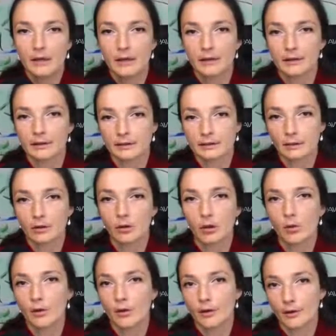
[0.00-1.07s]
it's
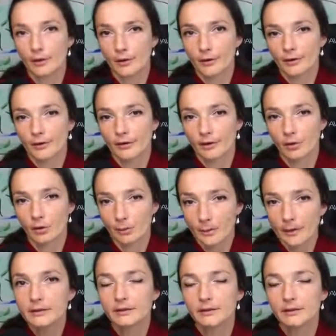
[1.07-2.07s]
lower Earth orbit.